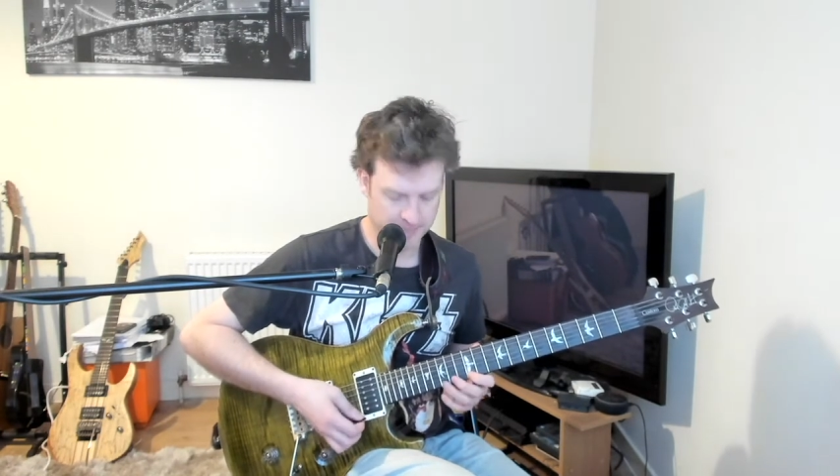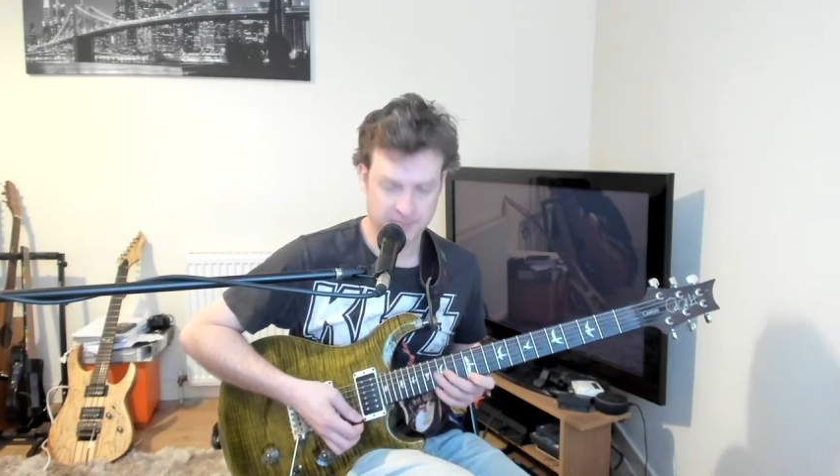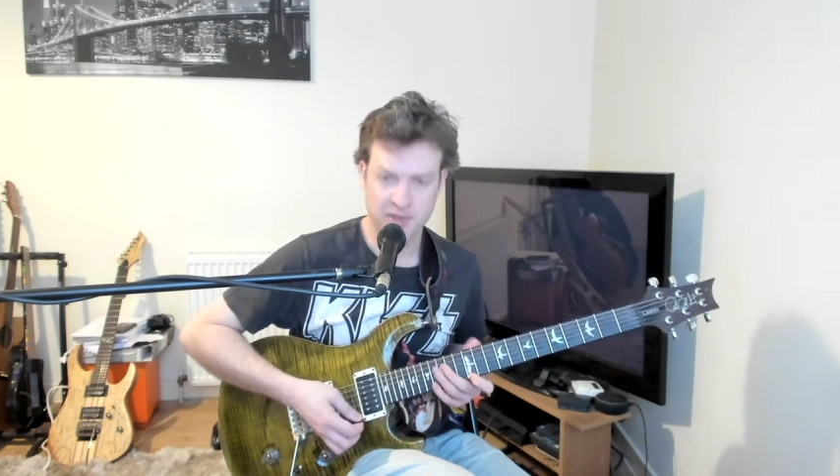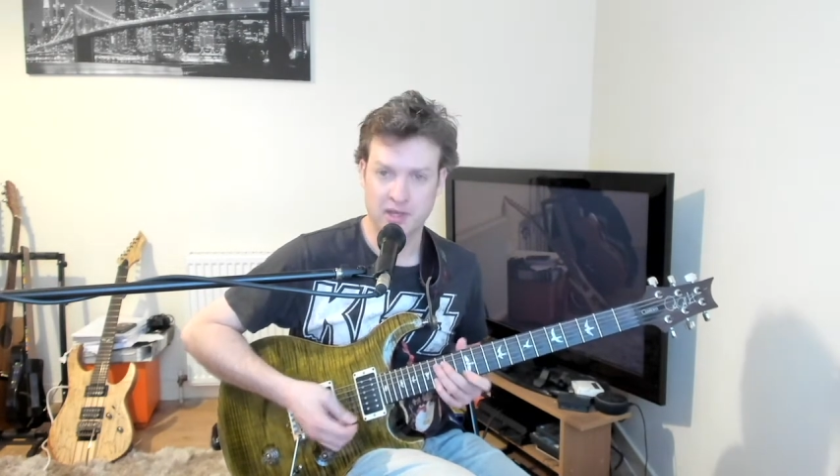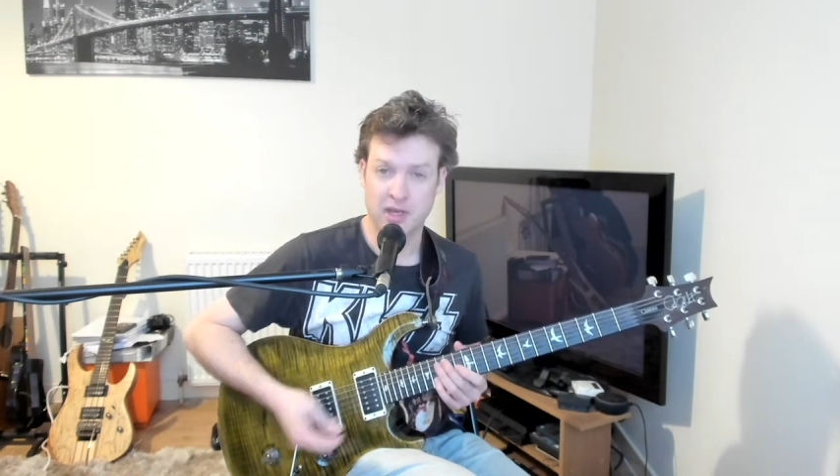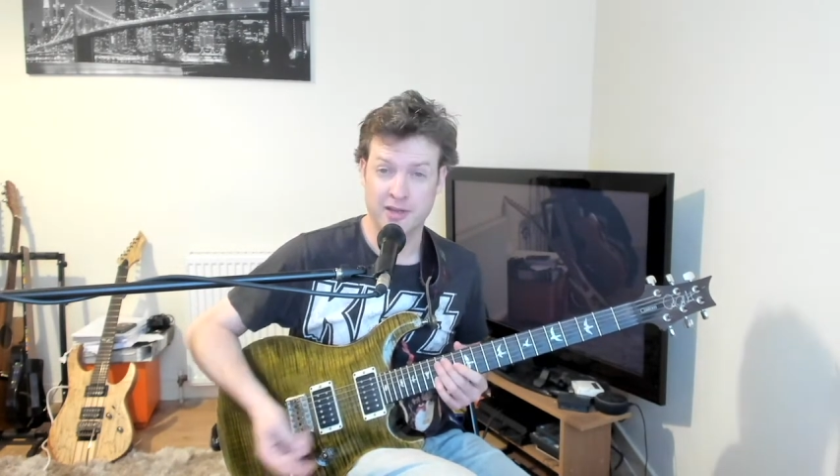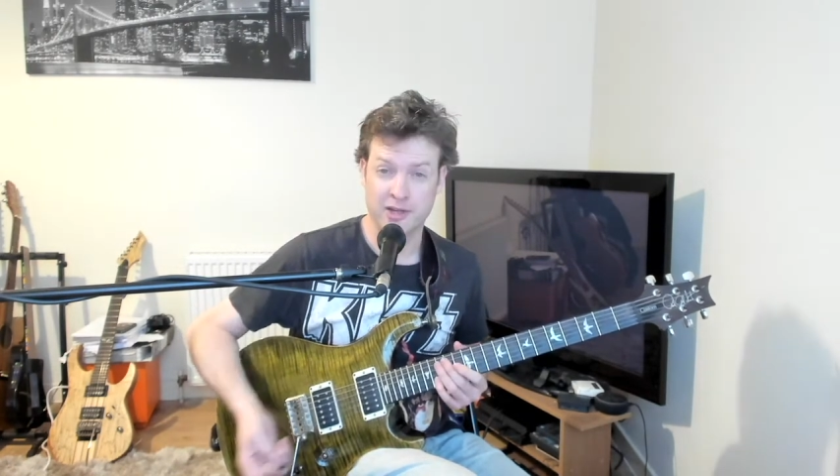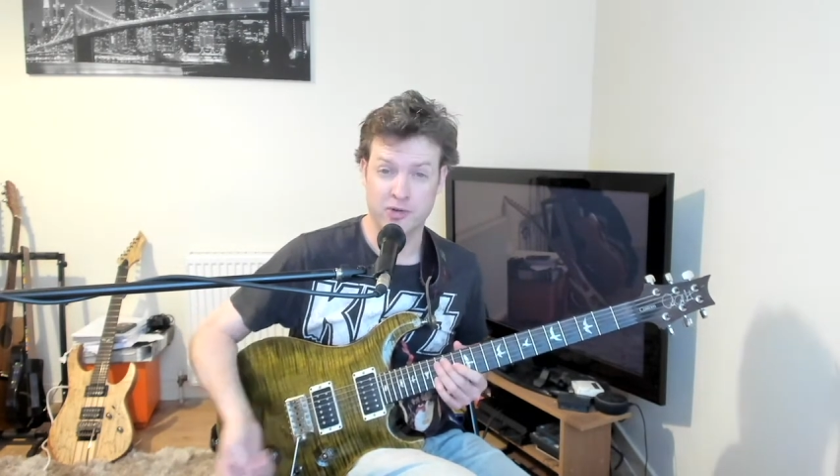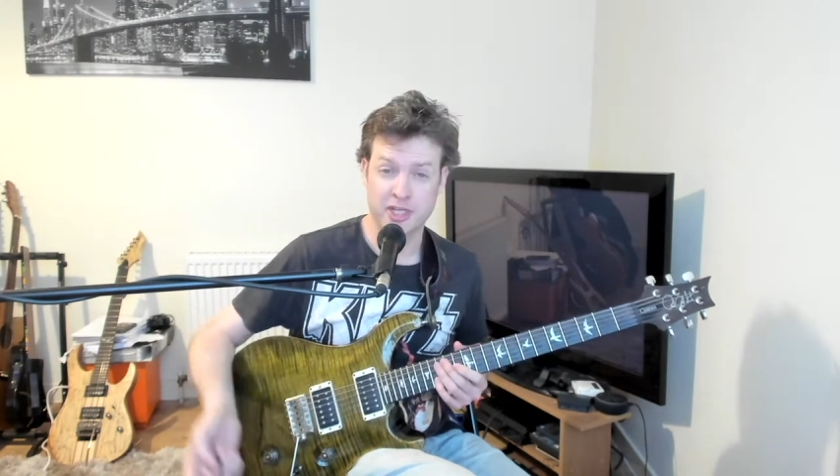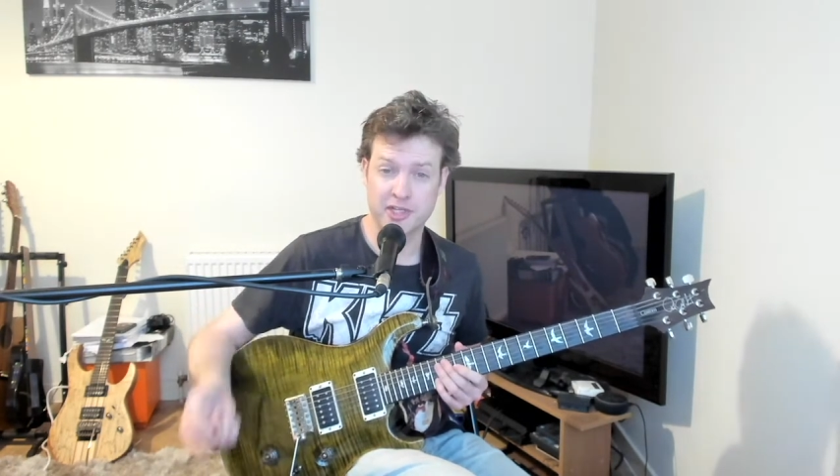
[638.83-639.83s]
And you're
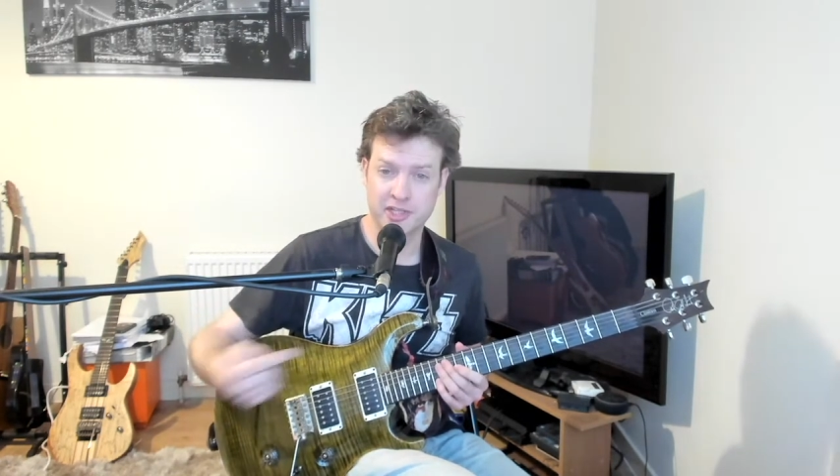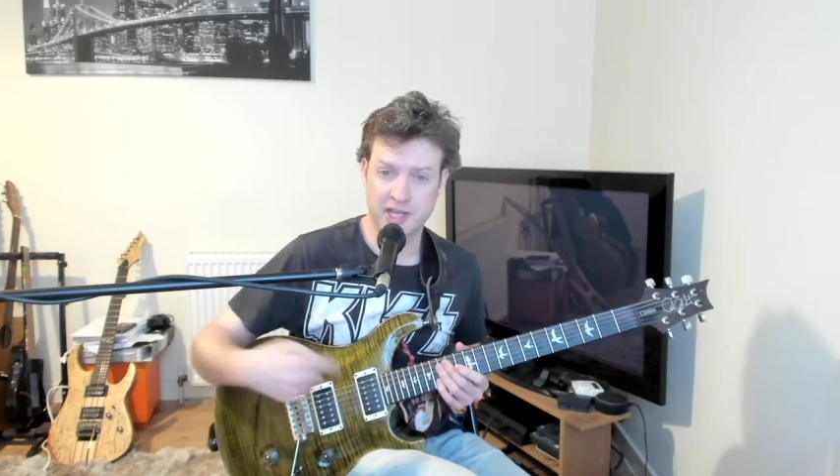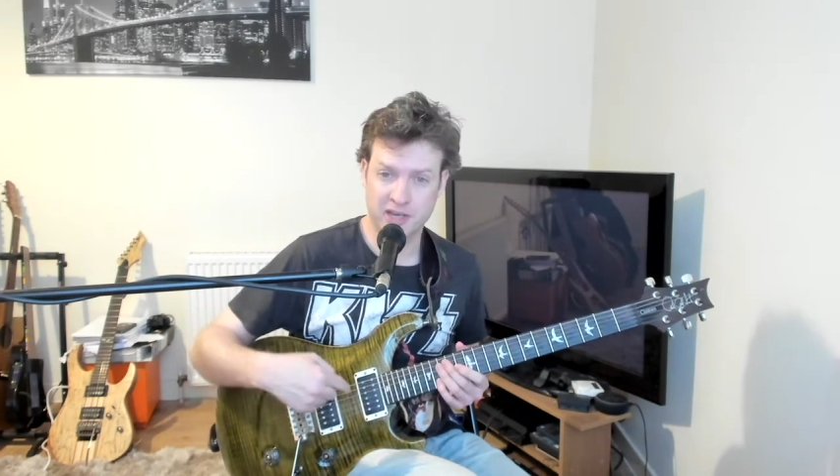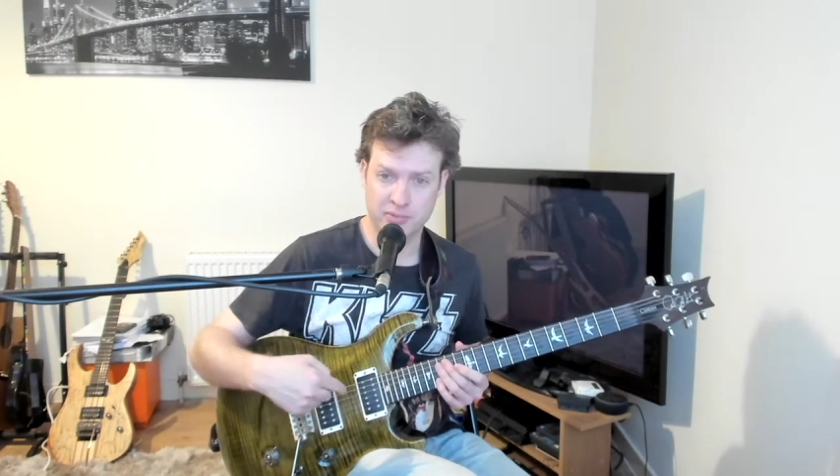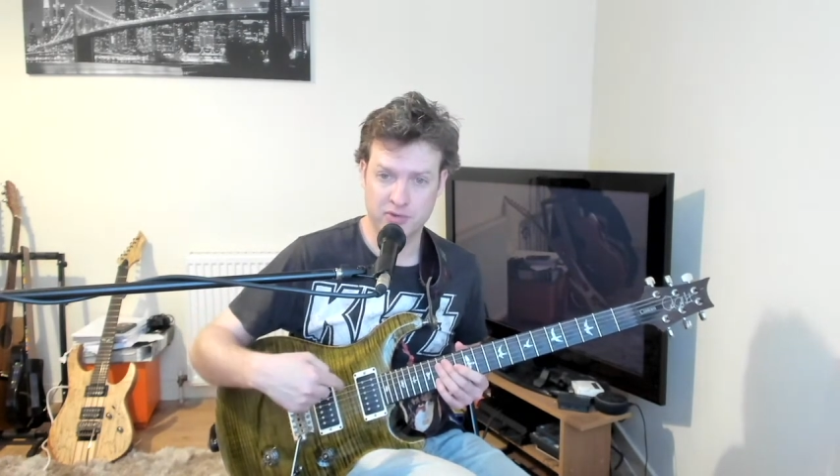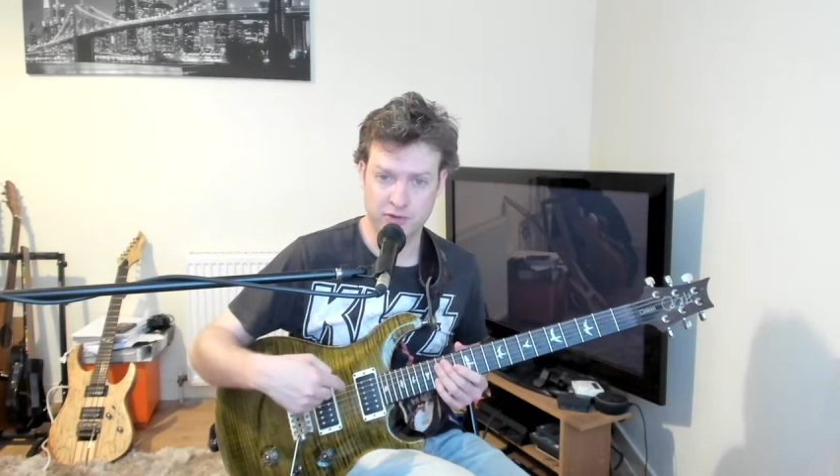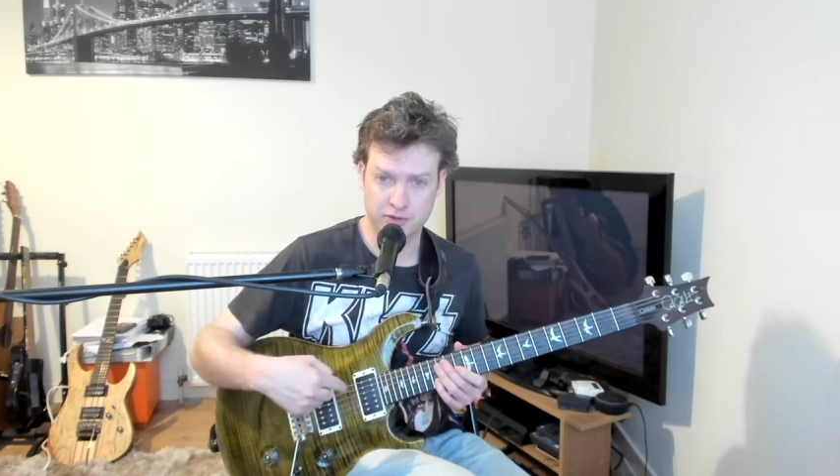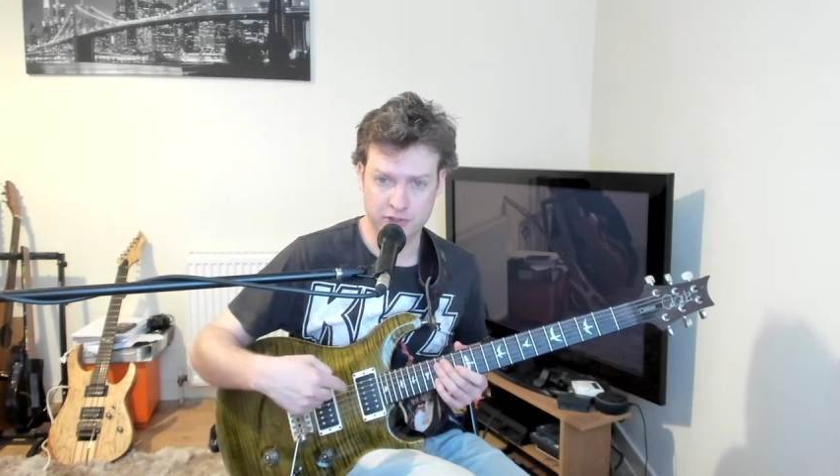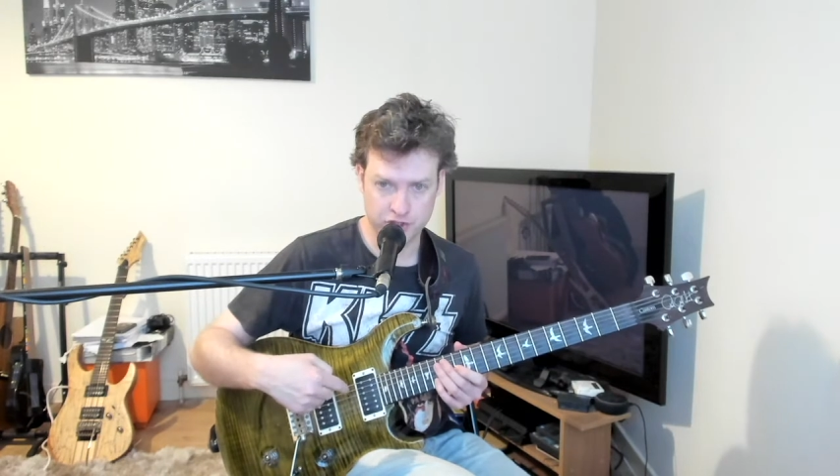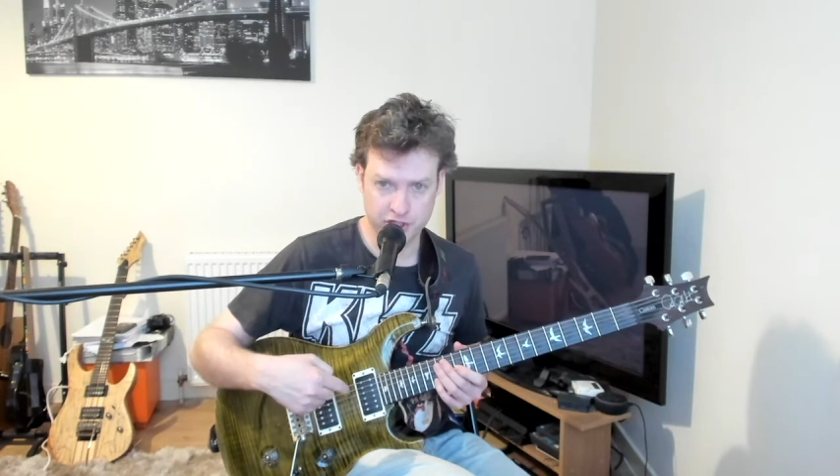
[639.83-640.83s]
going to skip down to the
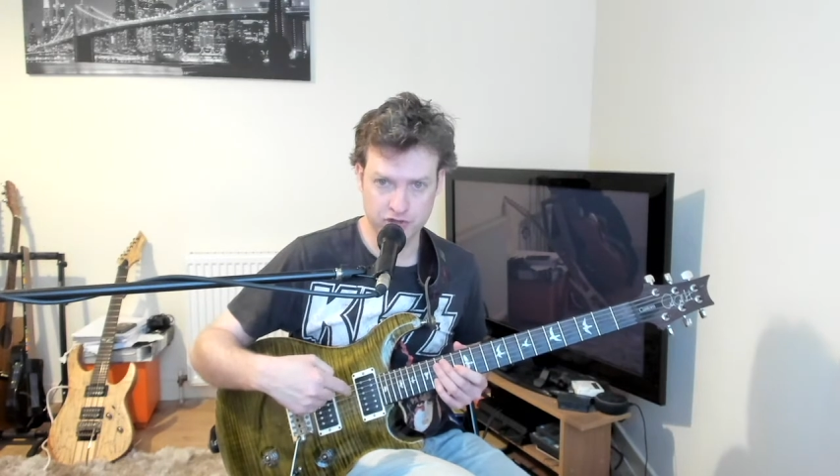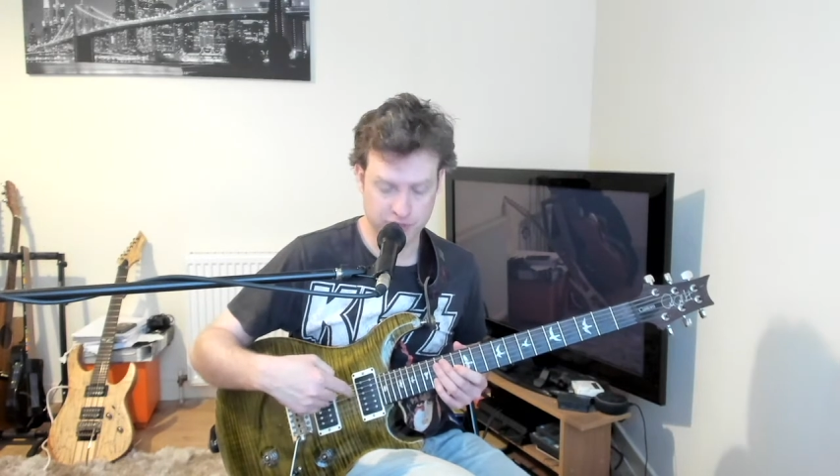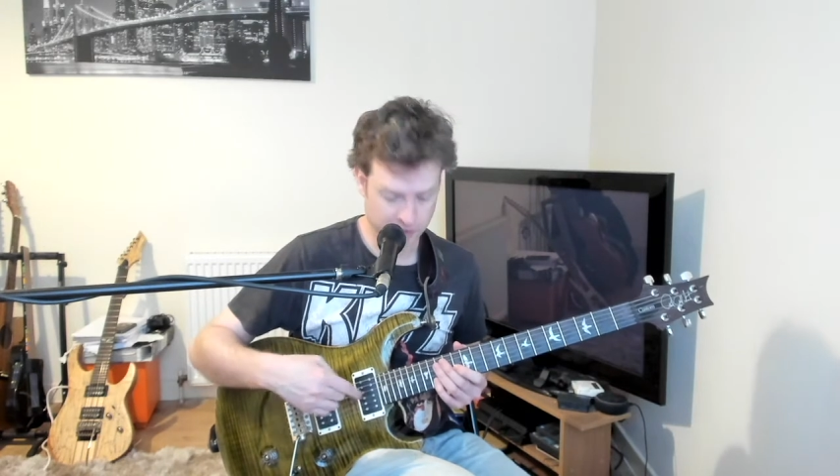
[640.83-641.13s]
G string